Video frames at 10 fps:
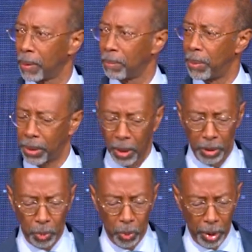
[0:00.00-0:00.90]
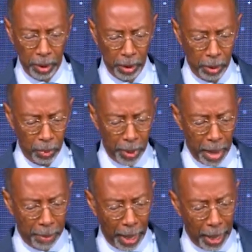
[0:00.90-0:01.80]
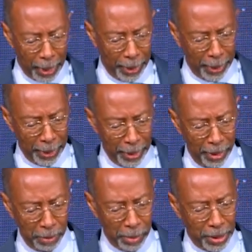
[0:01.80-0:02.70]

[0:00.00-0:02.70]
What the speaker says: because one little rabbi from a